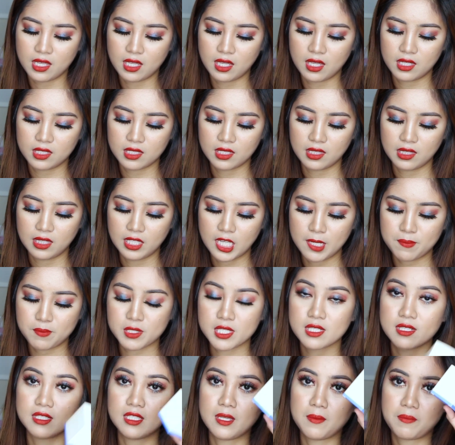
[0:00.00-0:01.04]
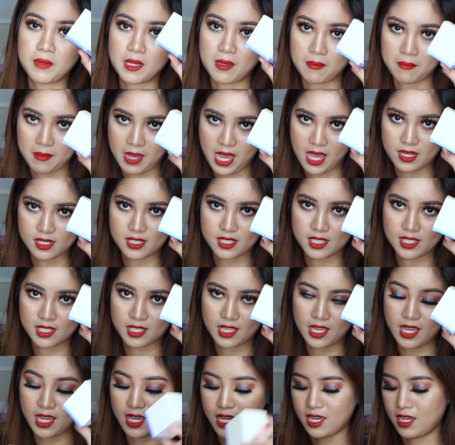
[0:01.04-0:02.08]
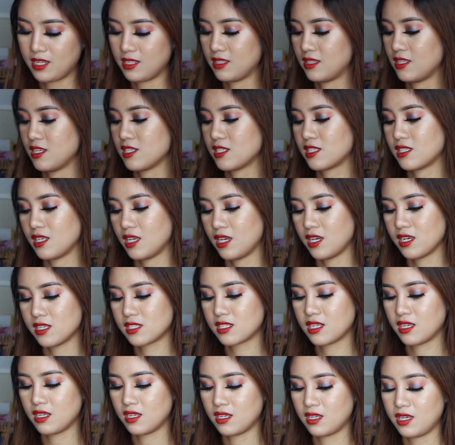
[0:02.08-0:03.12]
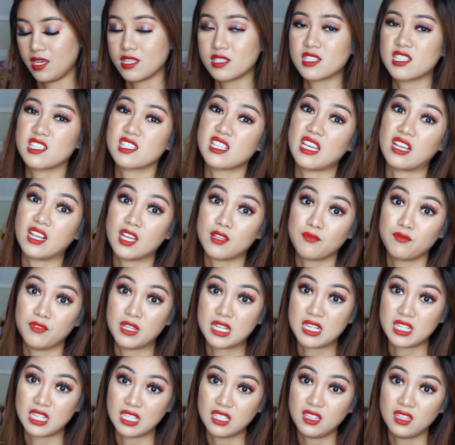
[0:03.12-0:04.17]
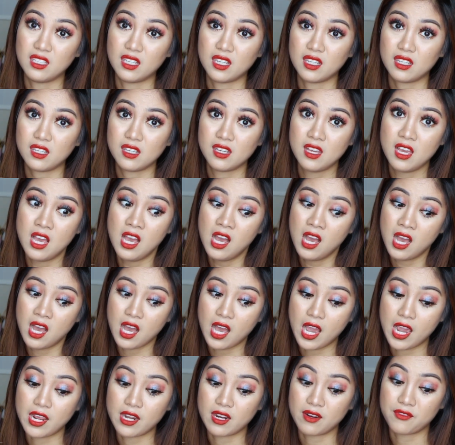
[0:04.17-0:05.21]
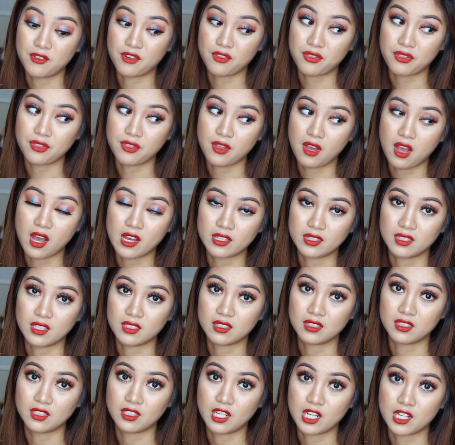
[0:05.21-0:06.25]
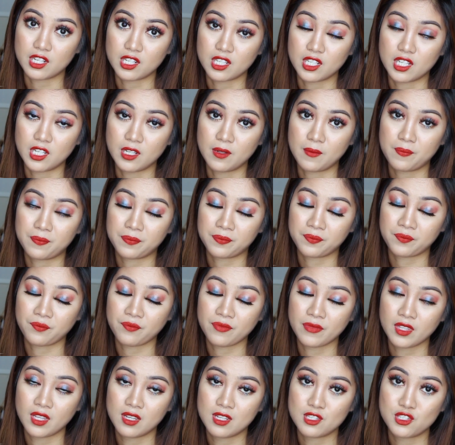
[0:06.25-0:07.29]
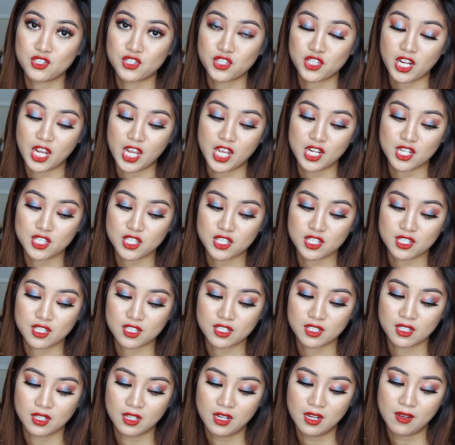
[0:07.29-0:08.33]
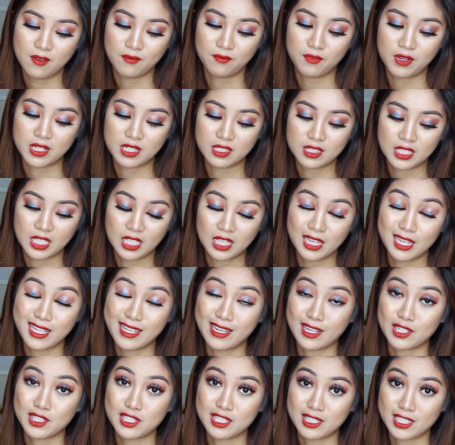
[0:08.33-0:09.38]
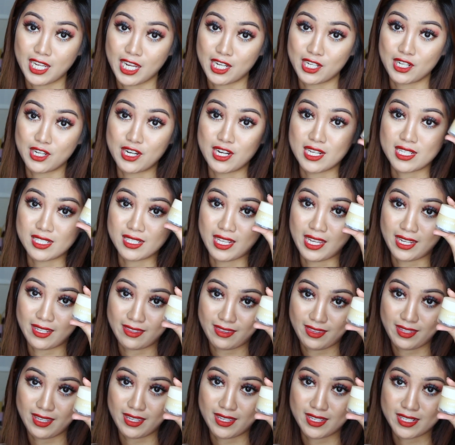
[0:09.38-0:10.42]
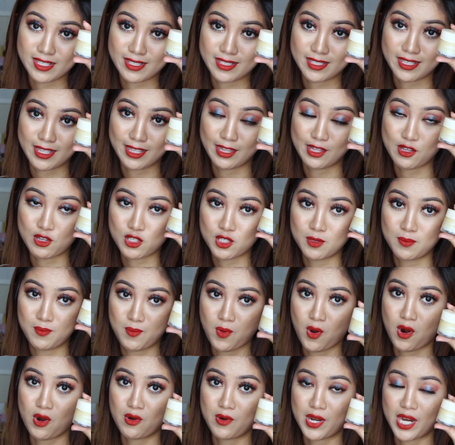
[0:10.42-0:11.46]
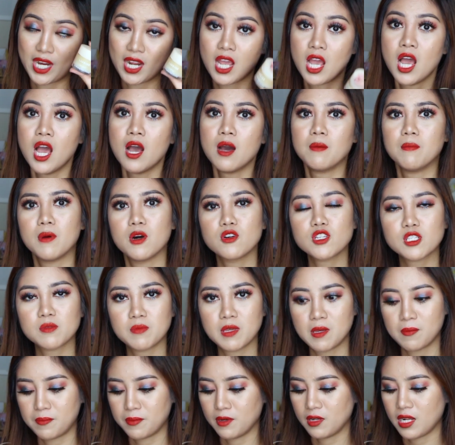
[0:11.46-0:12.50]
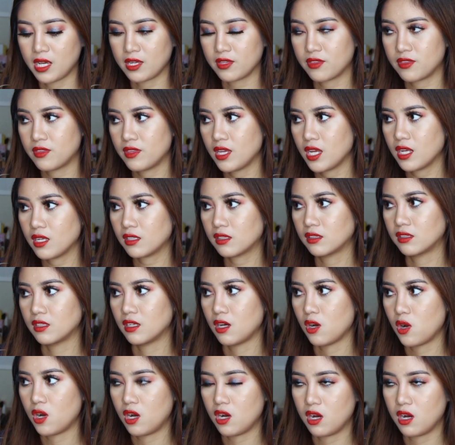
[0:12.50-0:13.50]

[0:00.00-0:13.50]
lip slipping mask. And this is, and since I got vanilla, I never thought that they're gonna change. Vanilla container is like this. It looks boring. Most people, I think the